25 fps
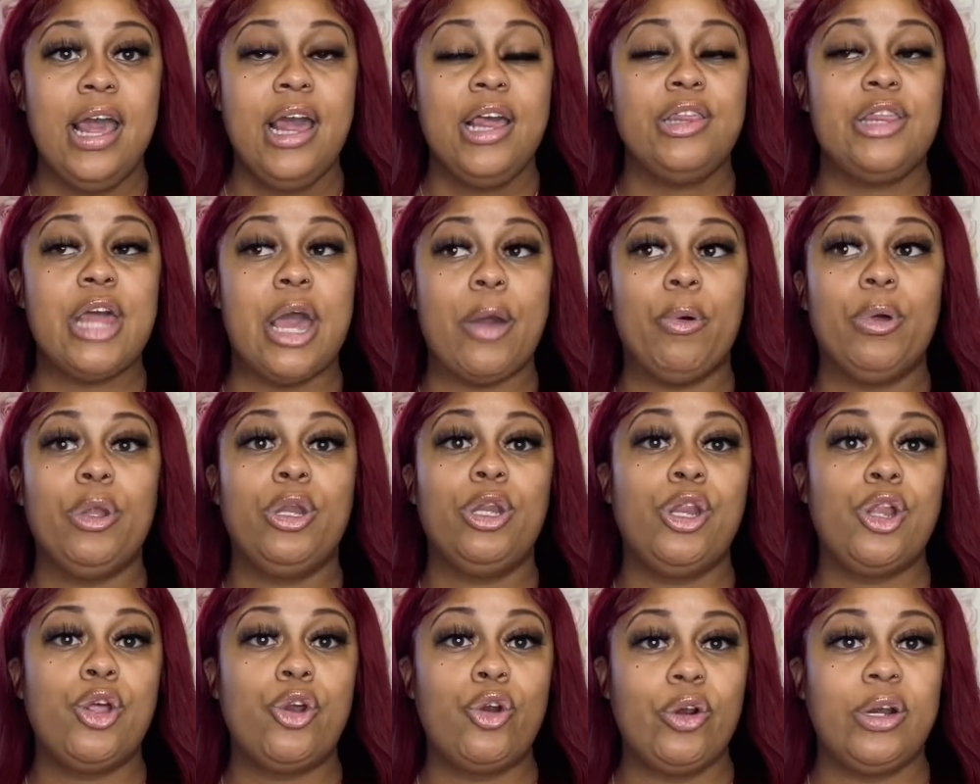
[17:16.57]
they will
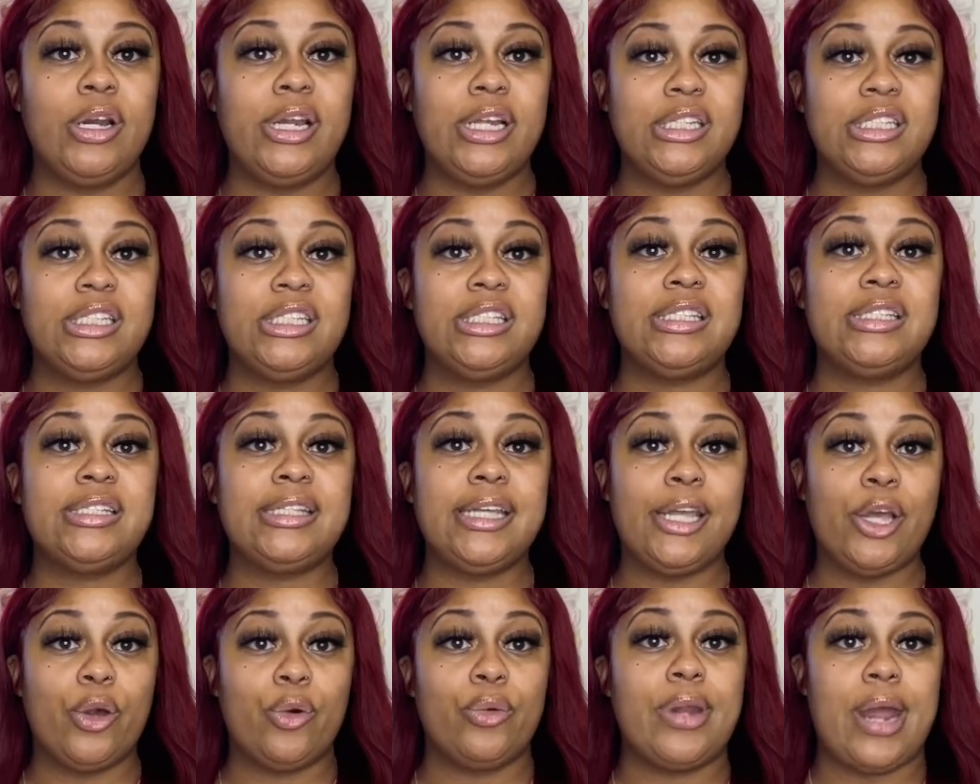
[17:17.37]
literally
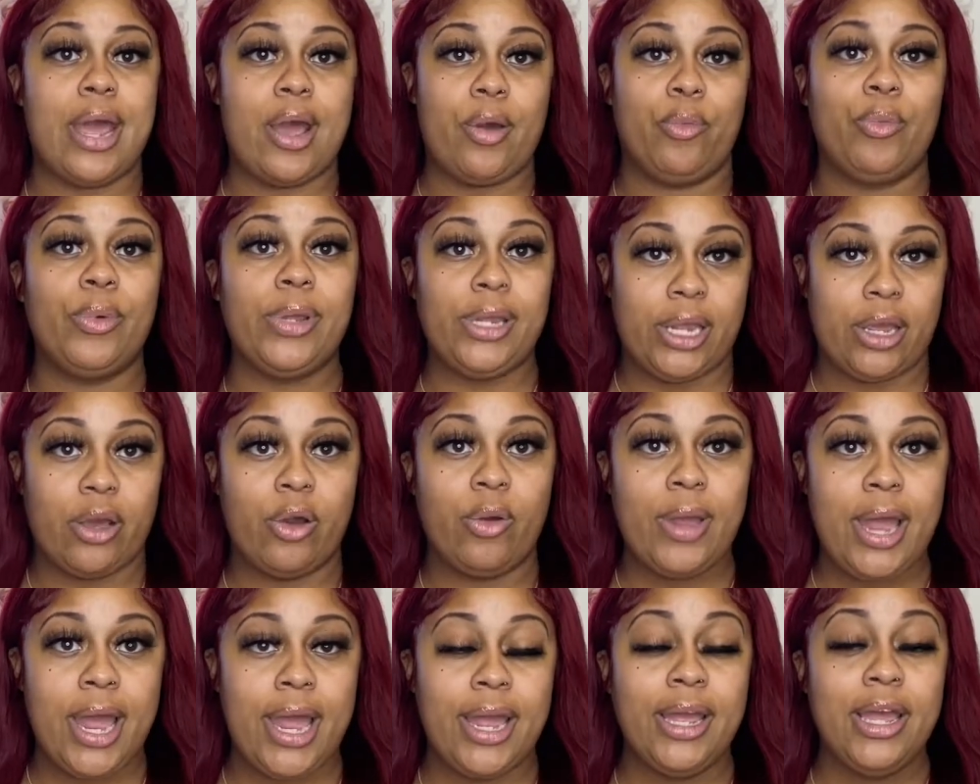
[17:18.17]
still not win,
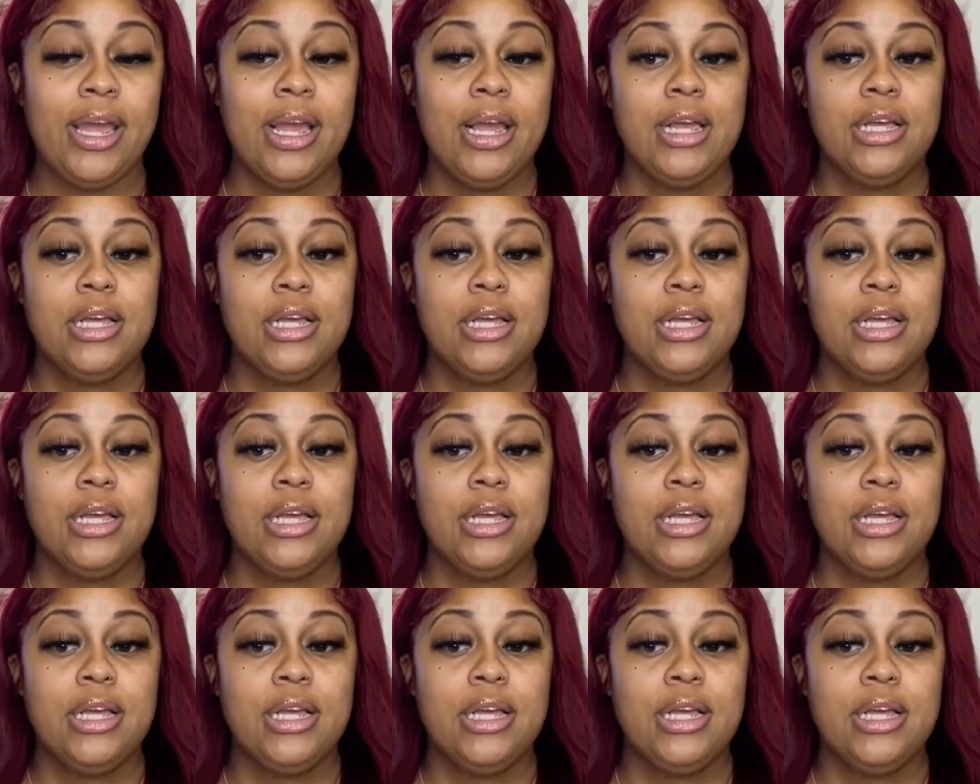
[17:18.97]
okay?